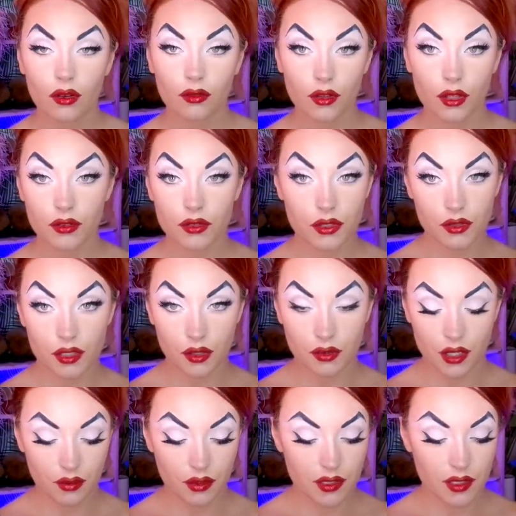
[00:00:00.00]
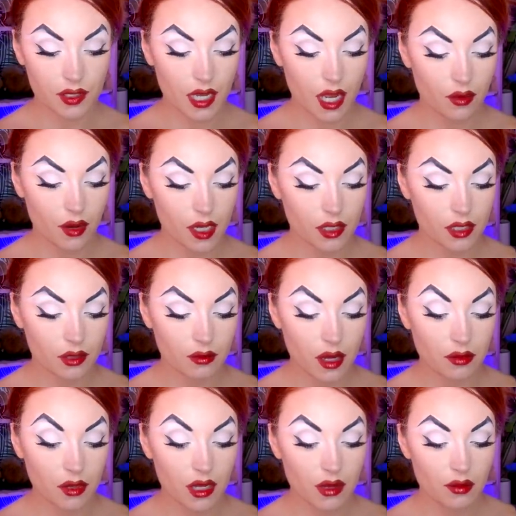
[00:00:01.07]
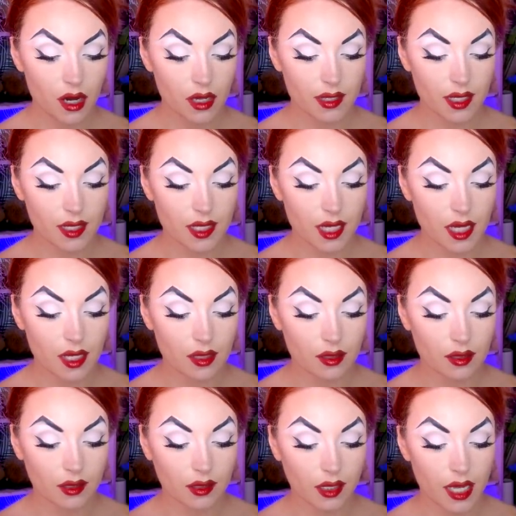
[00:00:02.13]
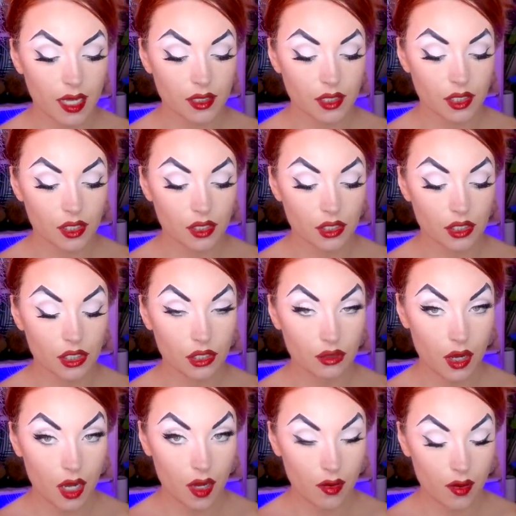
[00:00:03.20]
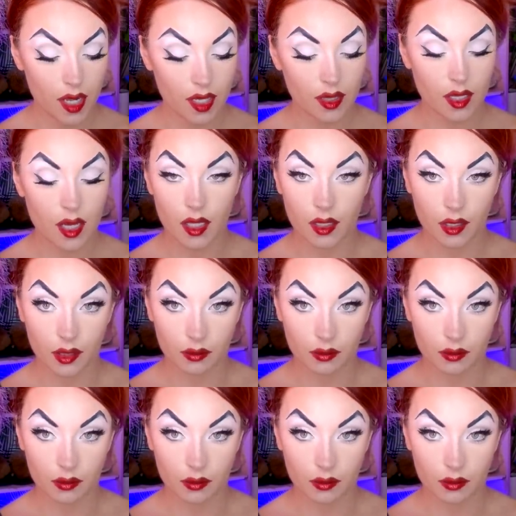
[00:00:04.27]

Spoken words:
For those who don't know, this is how I do my beauty marks. I take Lash Duo in the color